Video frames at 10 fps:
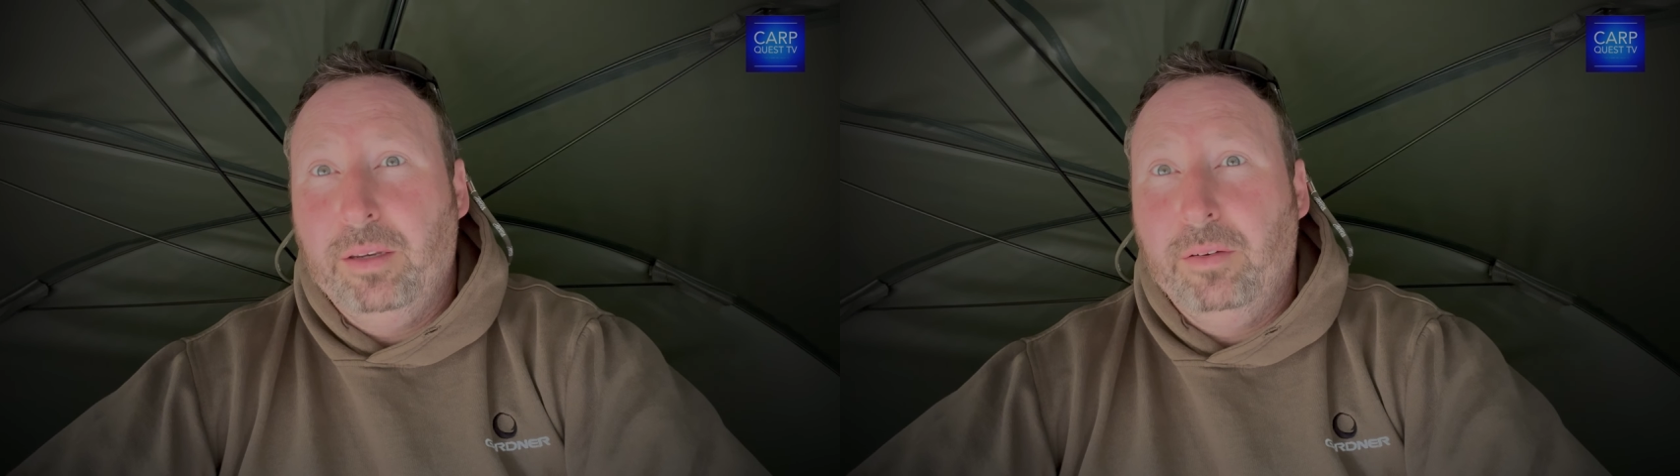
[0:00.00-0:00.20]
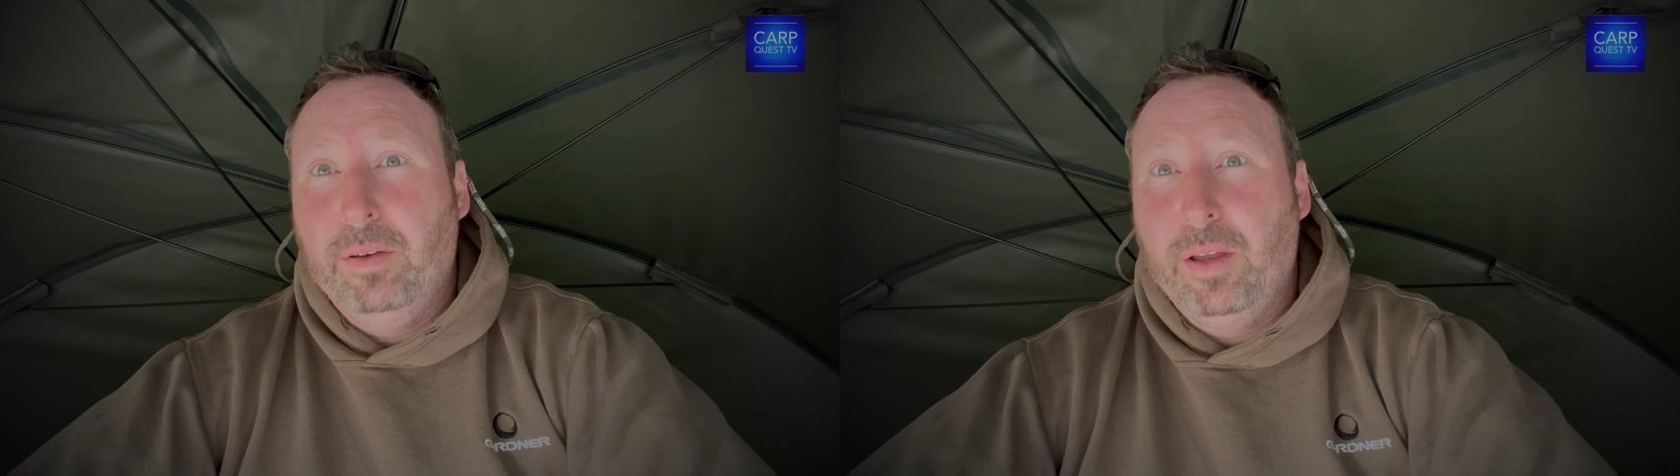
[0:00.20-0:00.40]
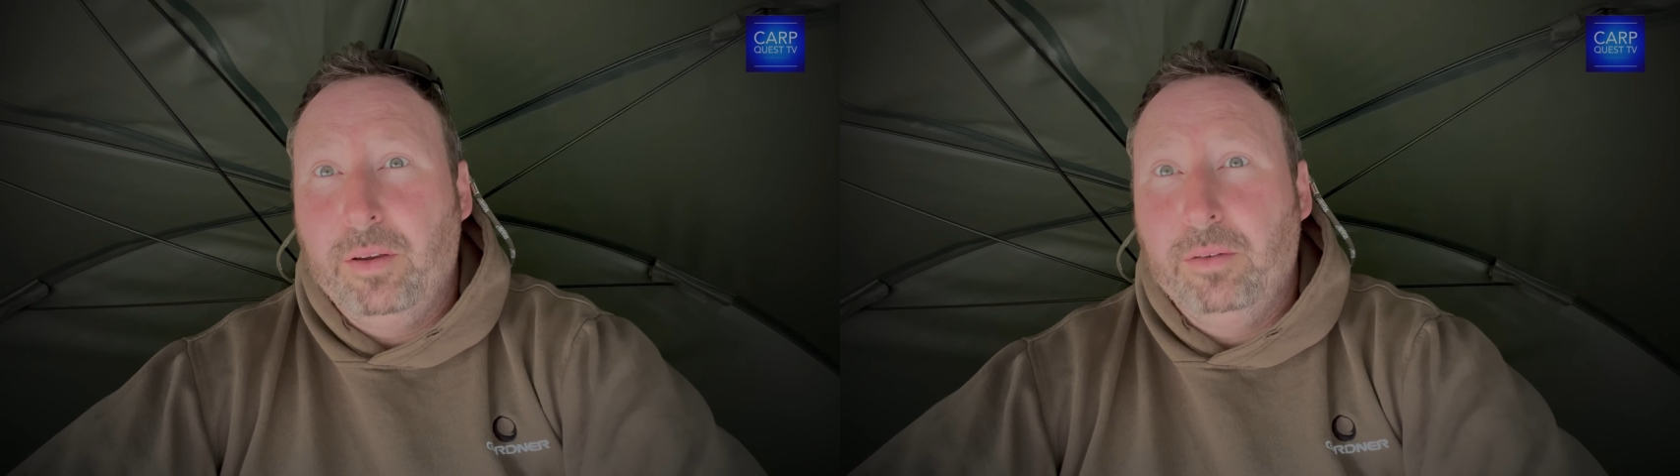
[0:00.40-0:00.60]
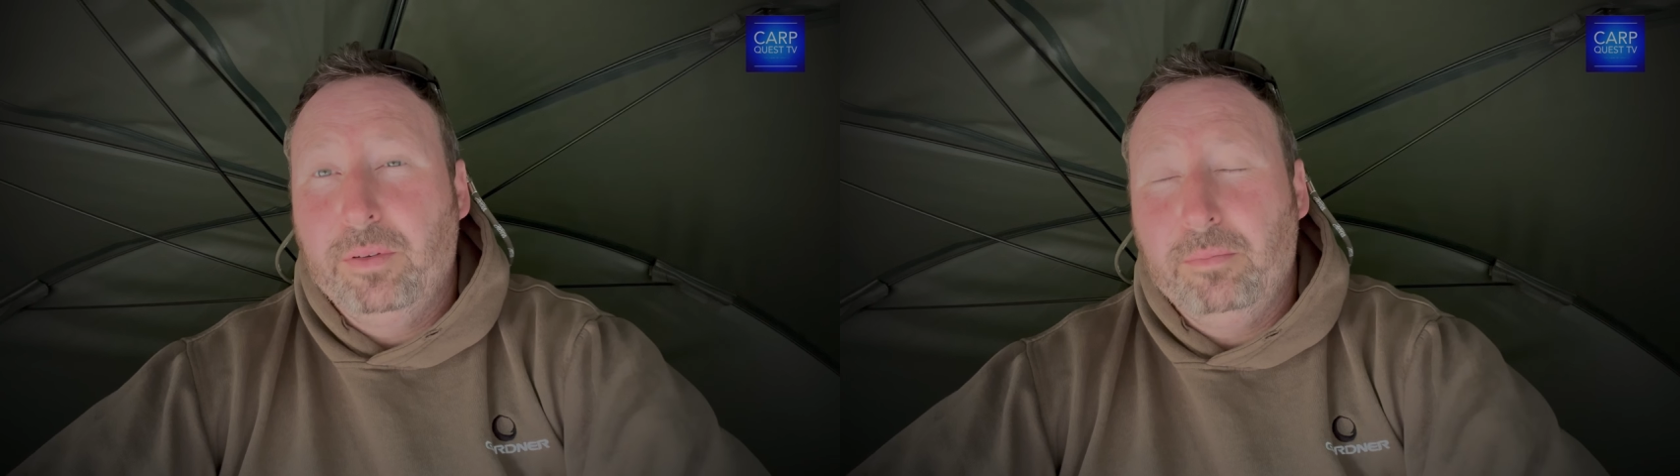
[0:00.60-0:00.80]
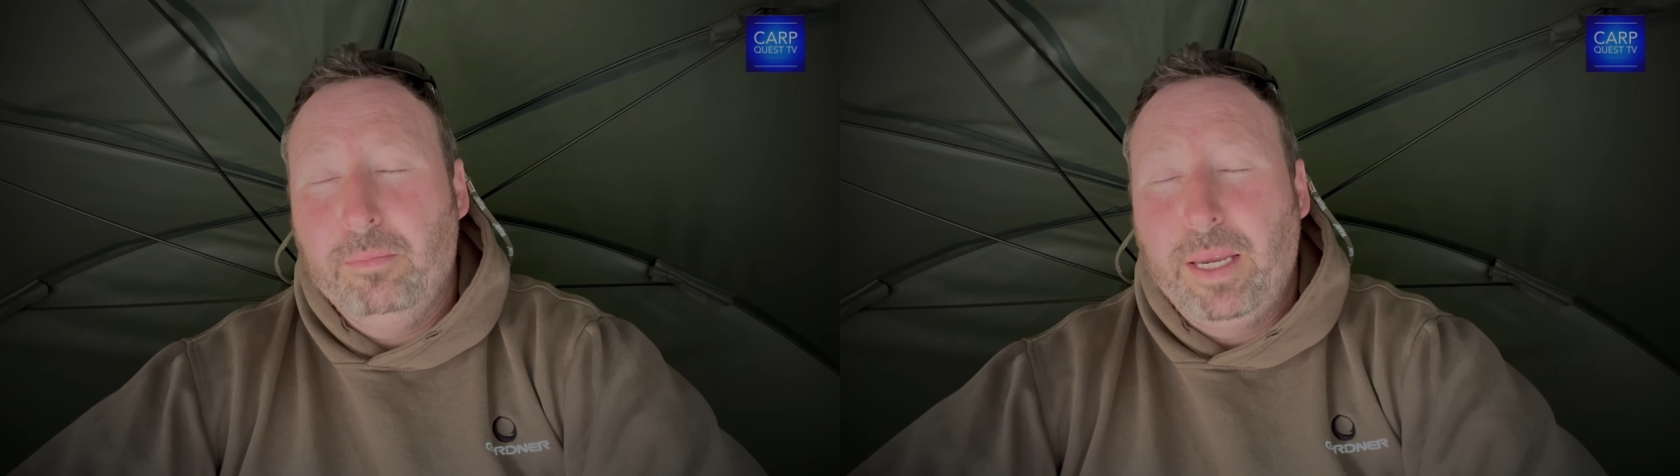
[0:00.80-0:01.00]
I
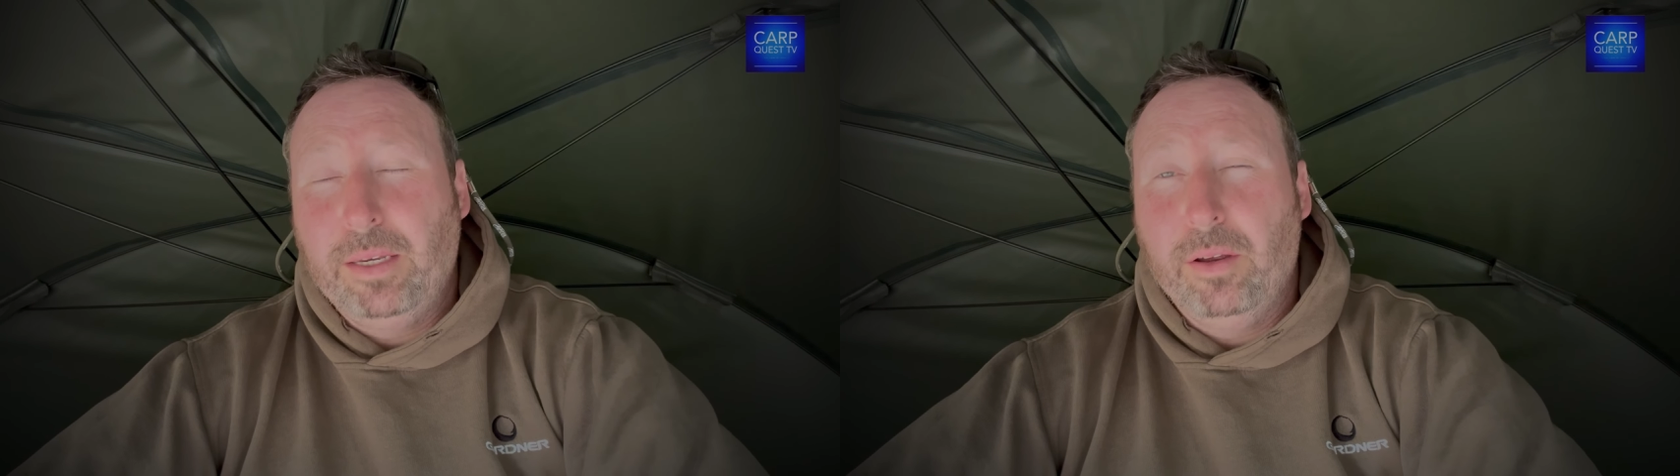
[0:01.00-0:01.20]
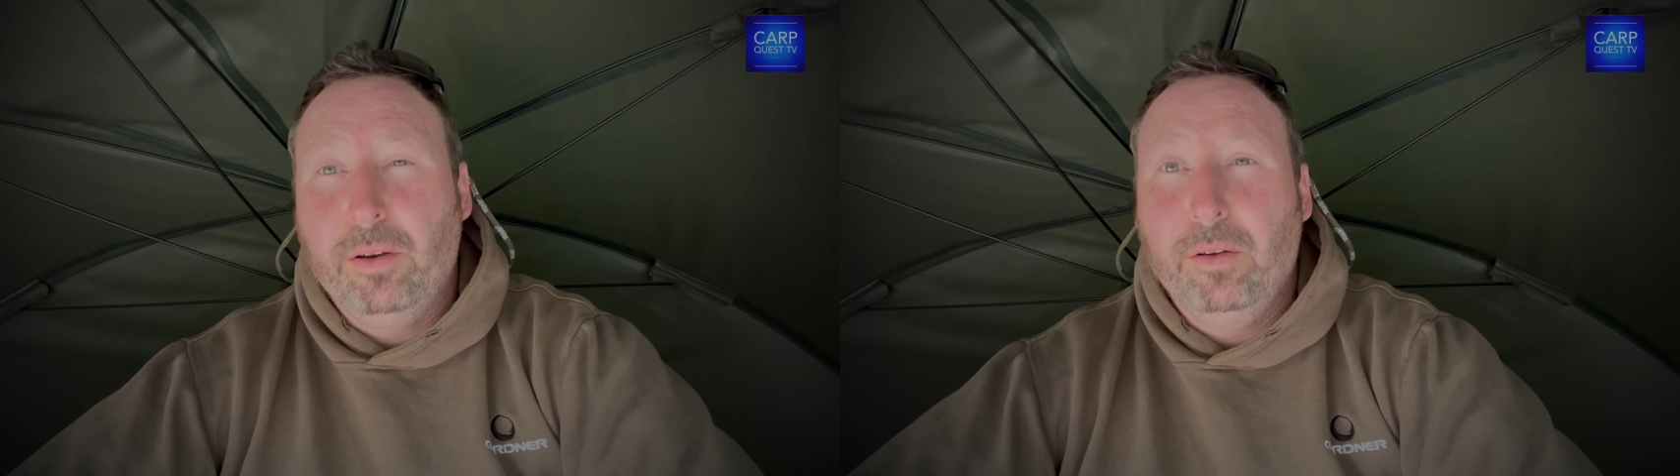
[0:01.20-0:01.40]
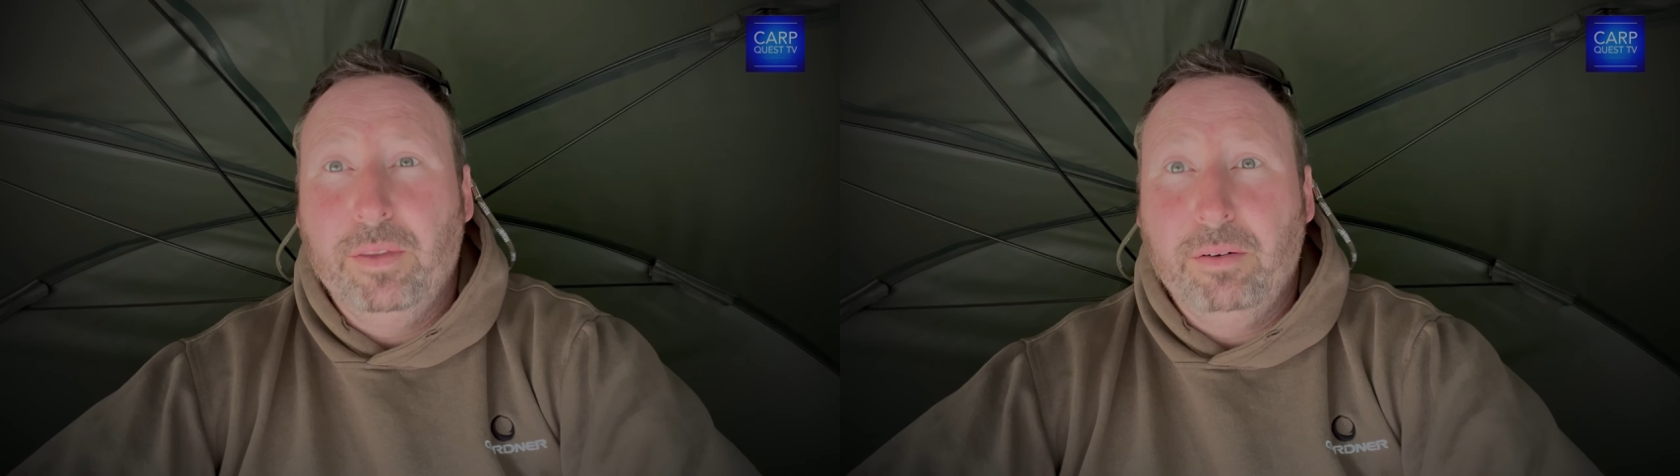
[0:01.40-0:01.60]
made note of